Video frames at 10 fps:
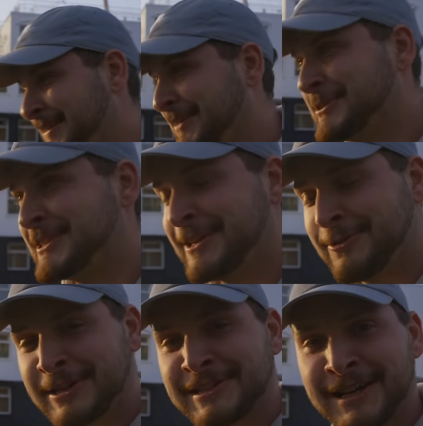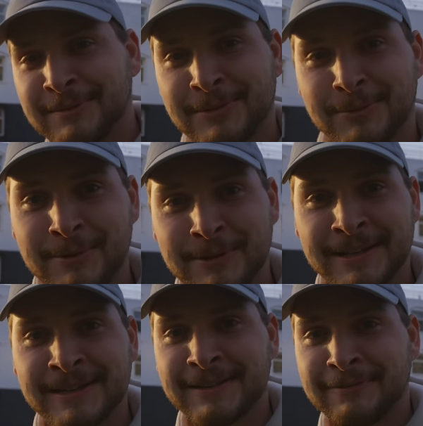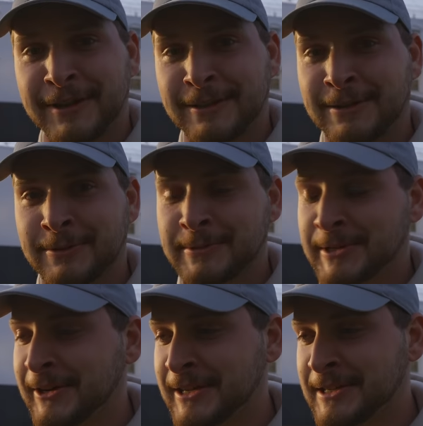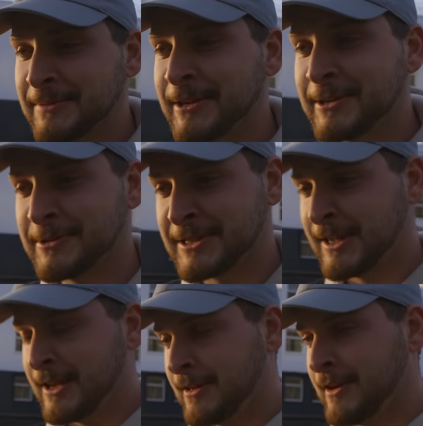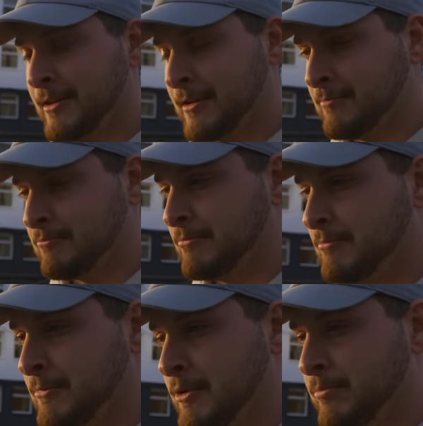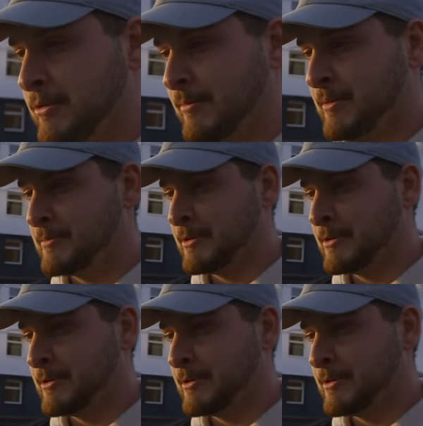It was like three times where we felt like we were crashing, but he was staying there like, no problem,